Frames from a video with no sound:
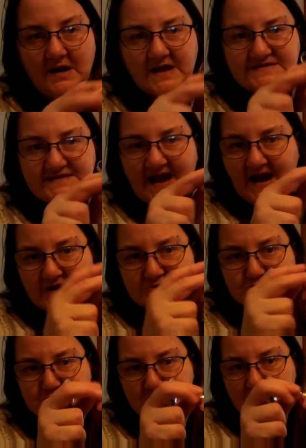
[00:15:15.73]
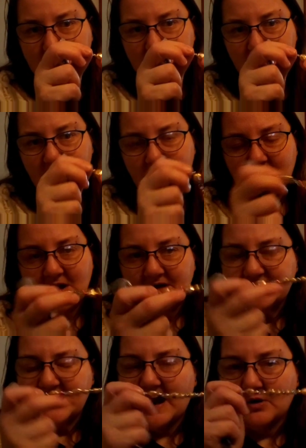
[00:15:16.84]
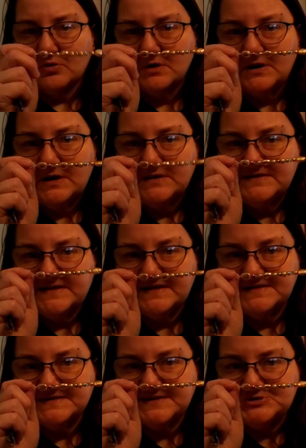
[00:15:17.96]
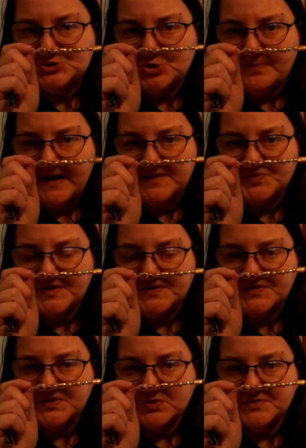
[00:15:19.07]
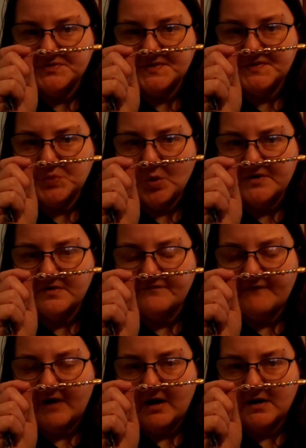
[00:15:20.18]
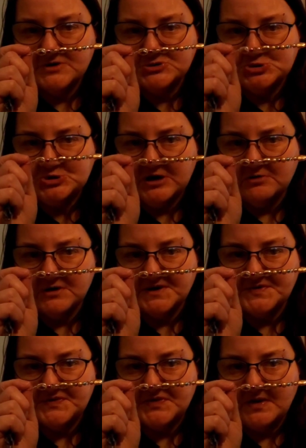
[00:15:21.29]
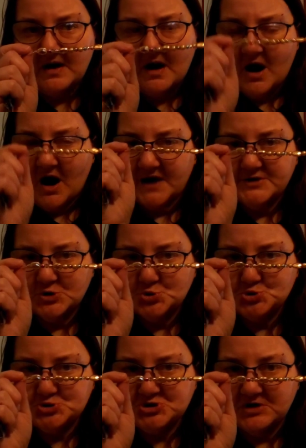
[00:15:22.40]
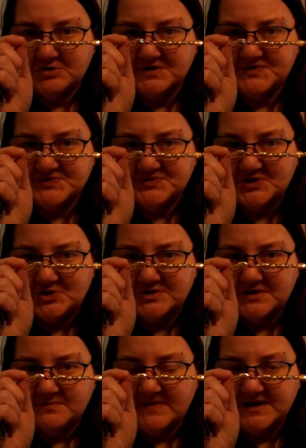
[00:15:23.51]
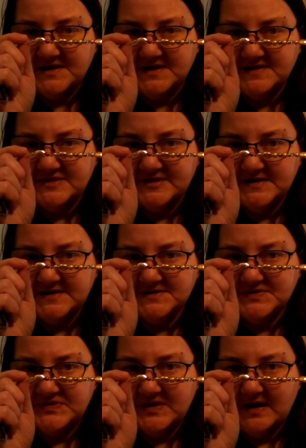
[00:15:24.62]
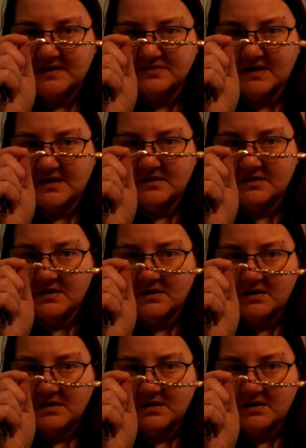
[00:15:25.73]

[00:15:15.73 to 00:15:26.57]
attach. Now, Dee, did you make this, or is this one of Sherry's? I know Sherry started making these, and then,